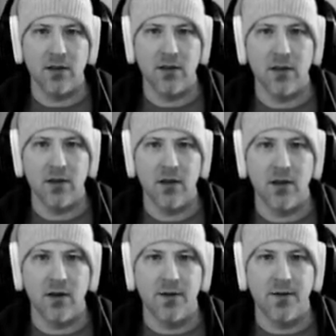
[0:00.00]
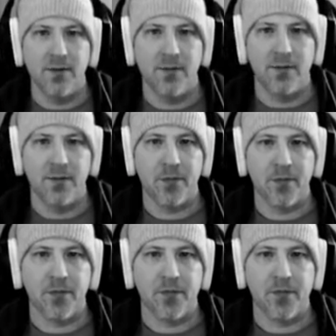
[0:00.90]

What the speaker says: (silence)